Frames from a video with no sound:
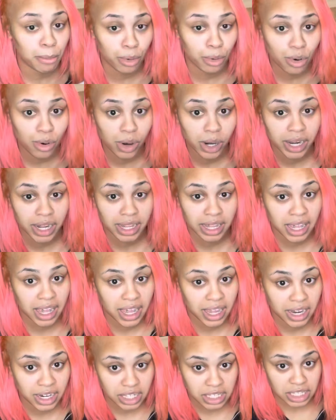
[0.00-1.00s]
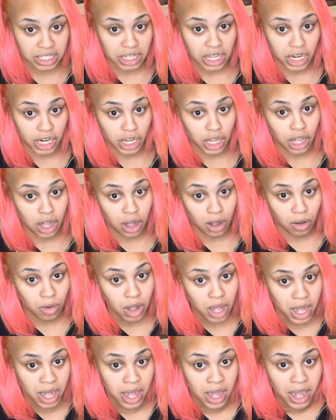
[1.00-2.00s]
board. Again, this is going to go
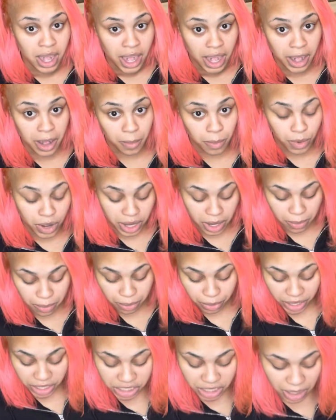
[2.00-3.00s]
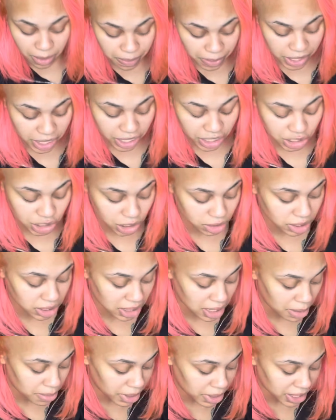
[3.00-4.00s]
help with compression up against your
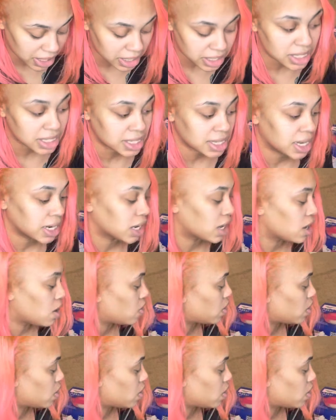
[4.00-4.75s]
stomach. This is going to go